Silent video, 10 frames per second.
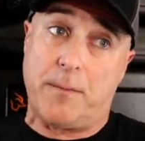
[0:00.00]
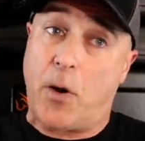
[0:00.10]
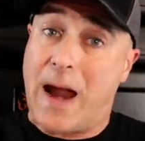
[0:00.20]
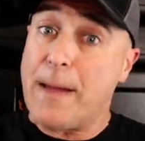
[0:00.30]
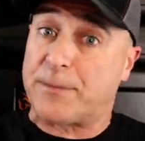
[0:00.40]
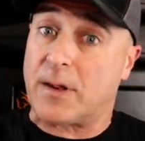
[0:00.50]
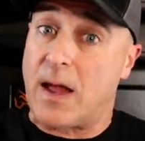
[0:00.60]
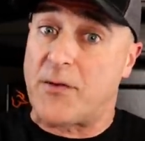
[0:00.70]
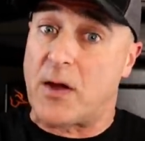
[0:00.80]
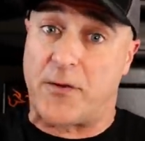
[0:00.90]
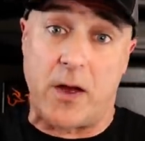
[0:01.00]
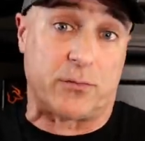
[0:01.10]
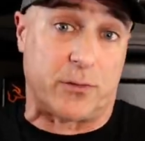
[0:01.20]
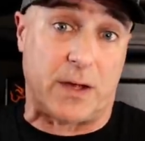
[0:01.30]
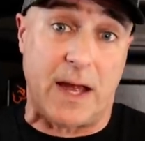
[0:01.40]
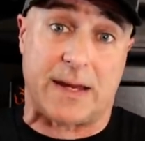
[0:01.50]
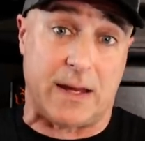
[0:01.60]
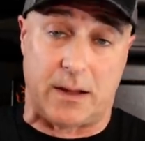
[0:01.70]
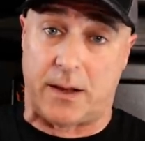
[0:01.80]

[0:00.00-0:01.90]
Perhaps F F Ls would like it.